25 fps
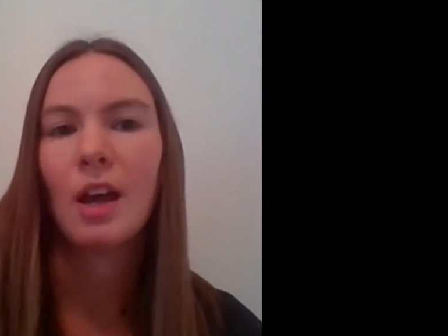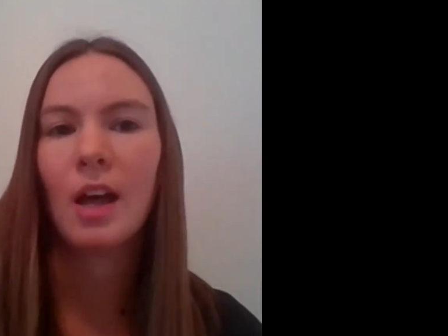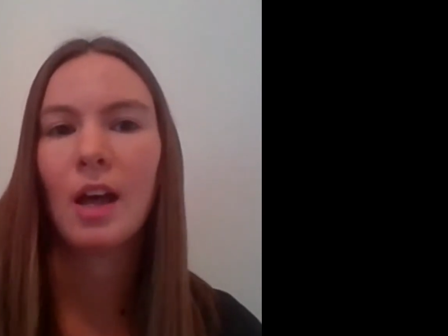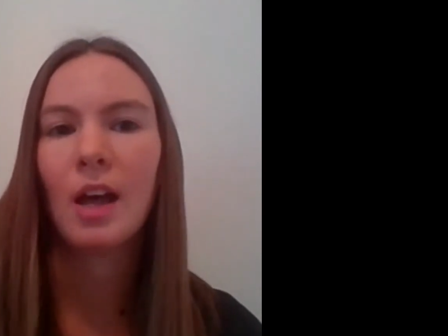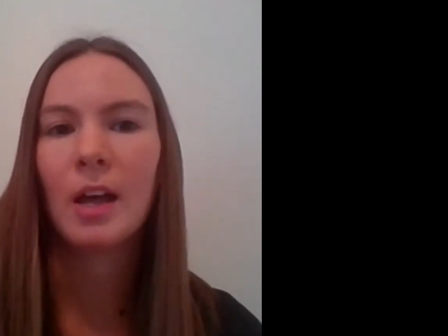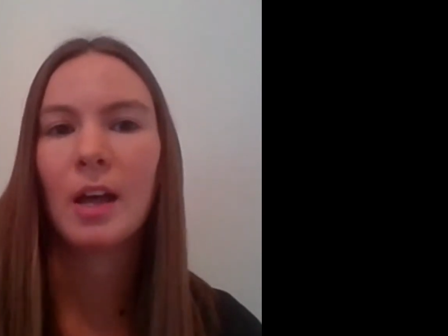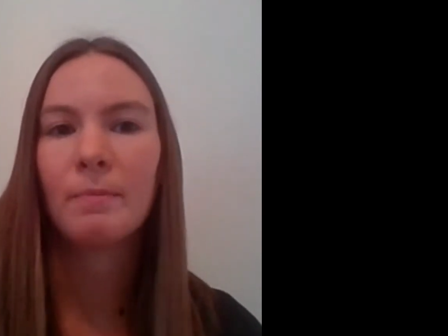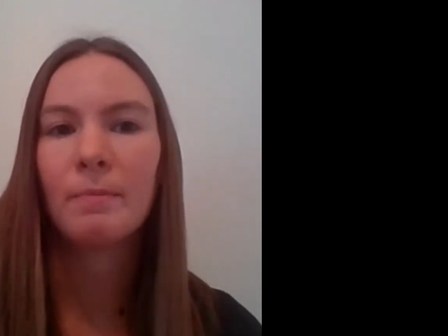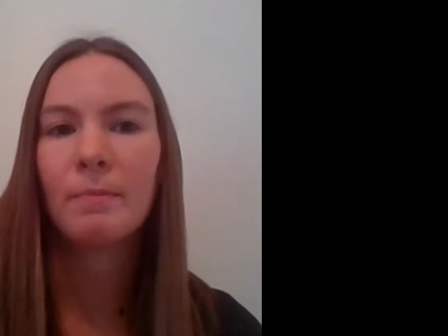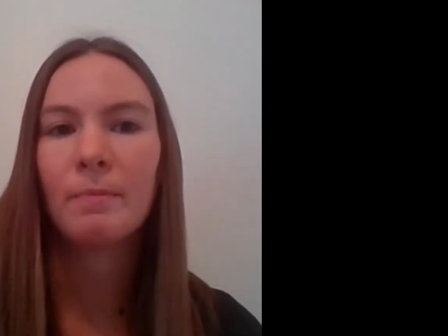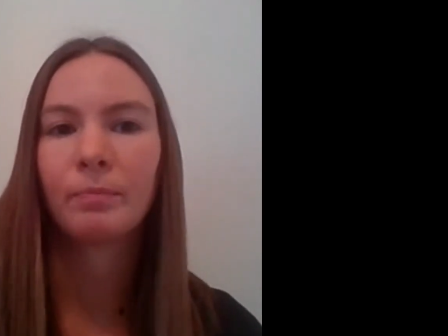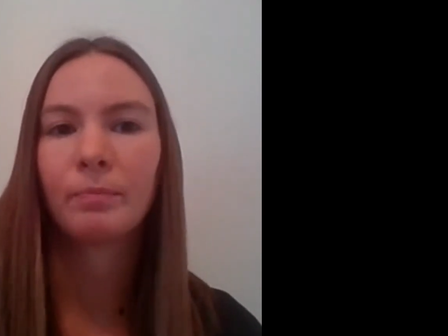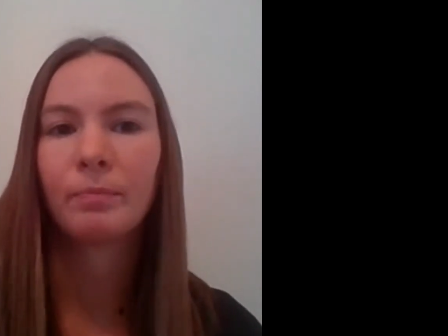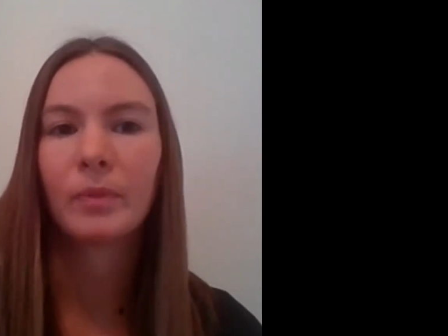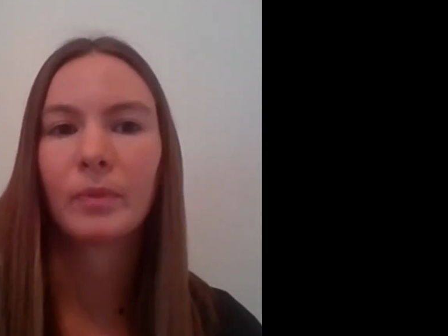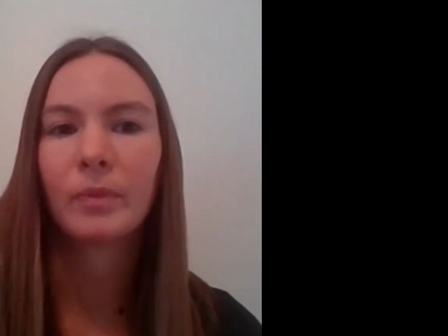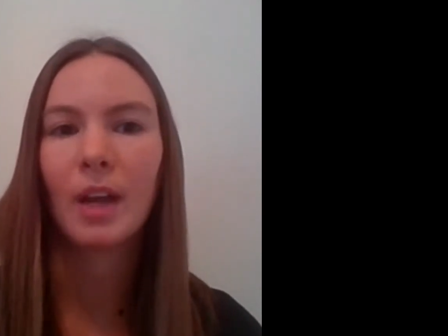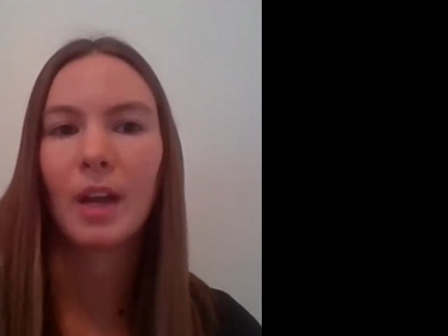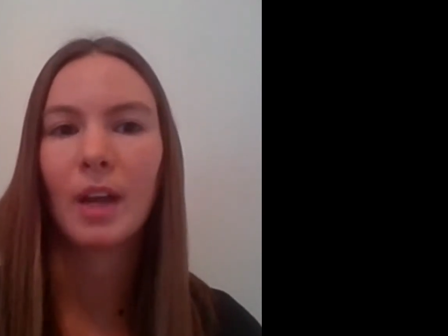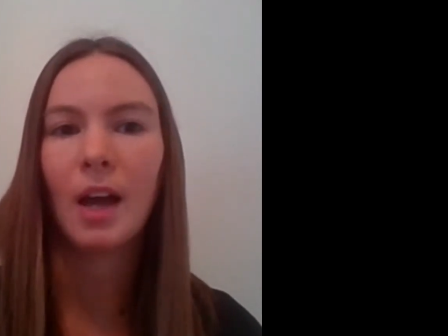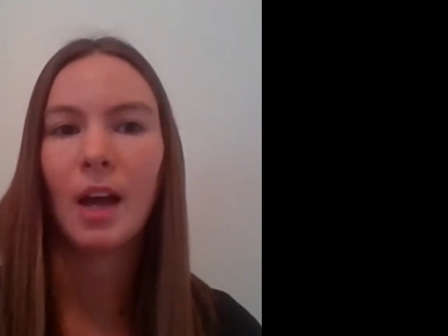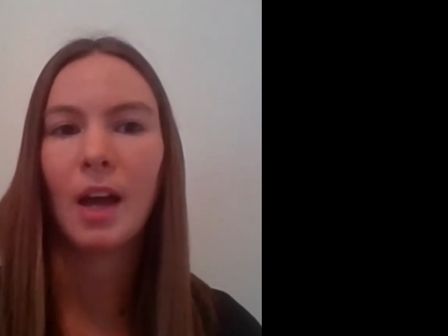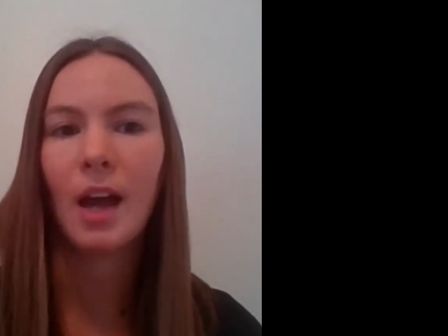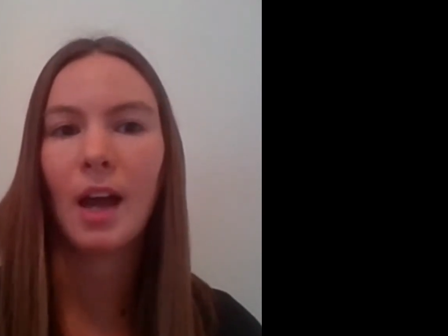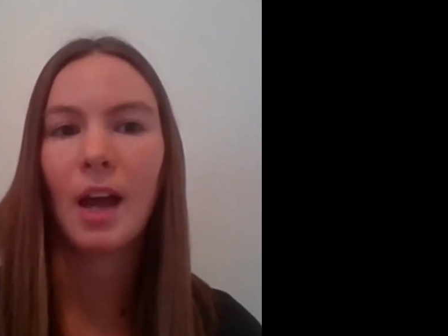Um,
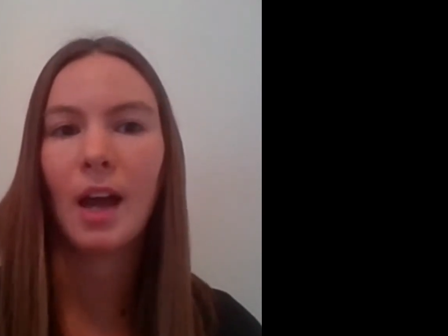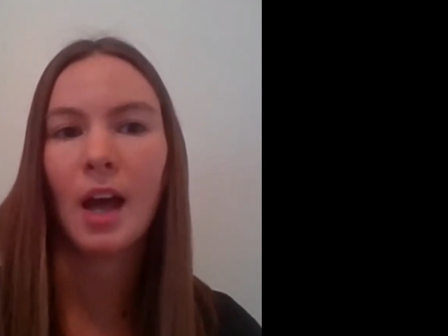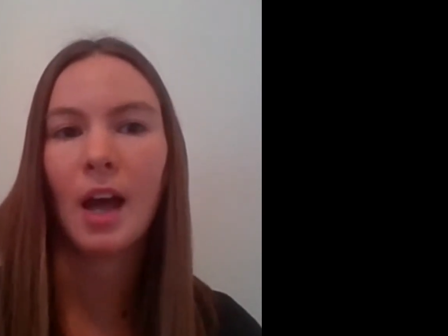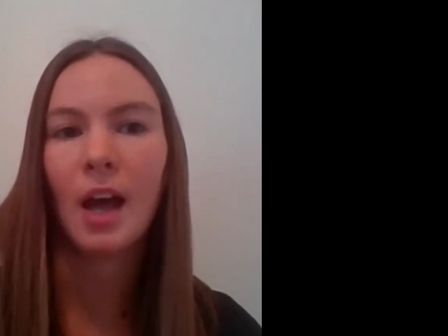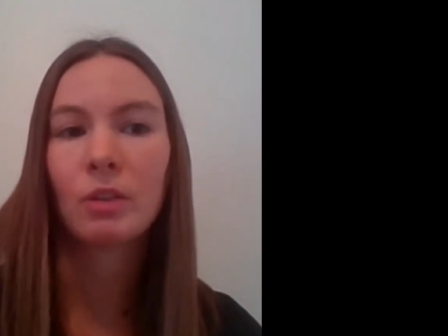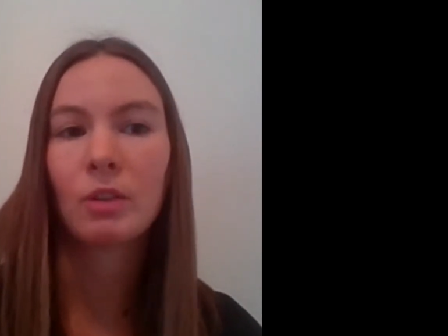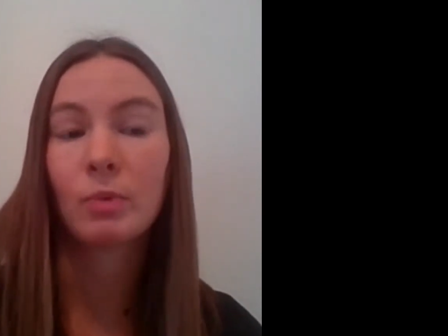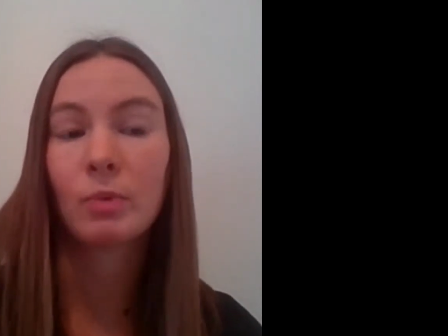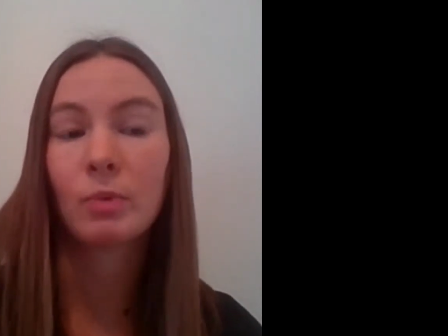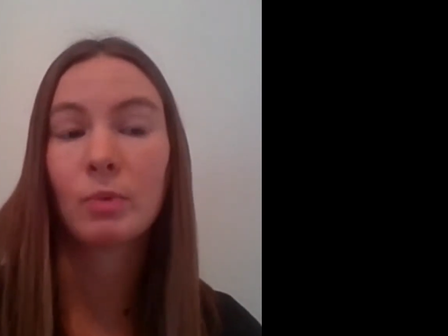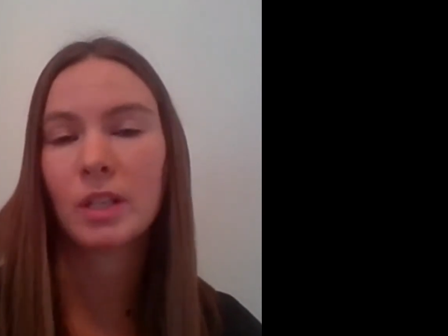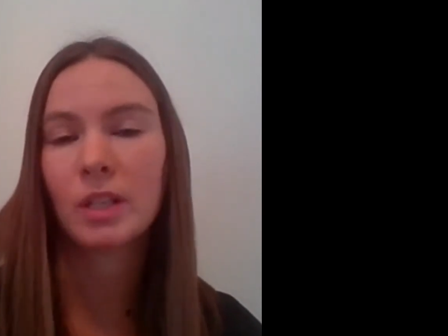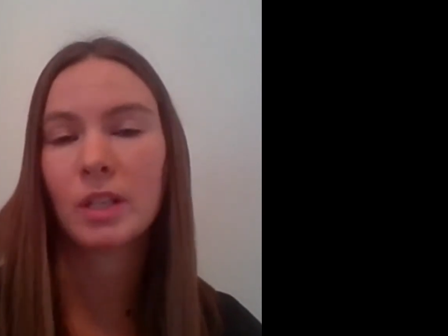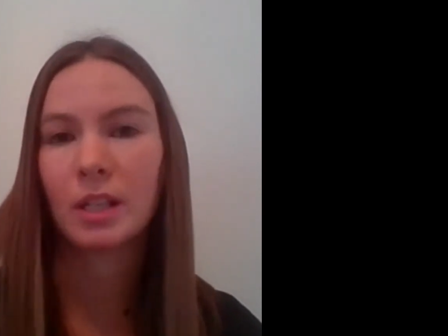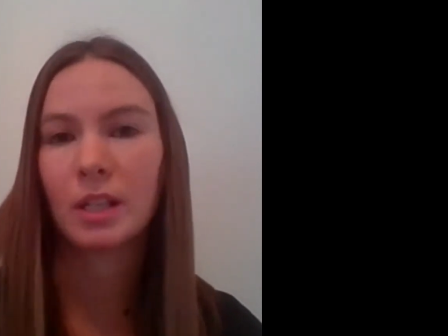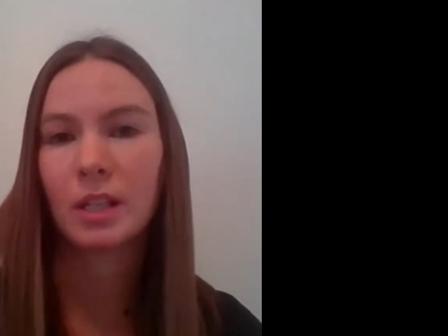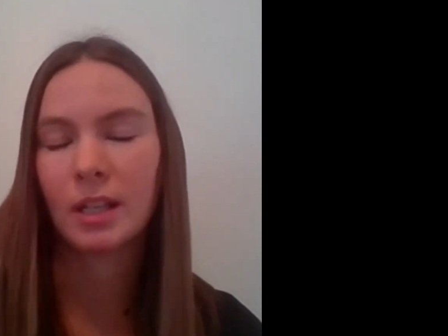and once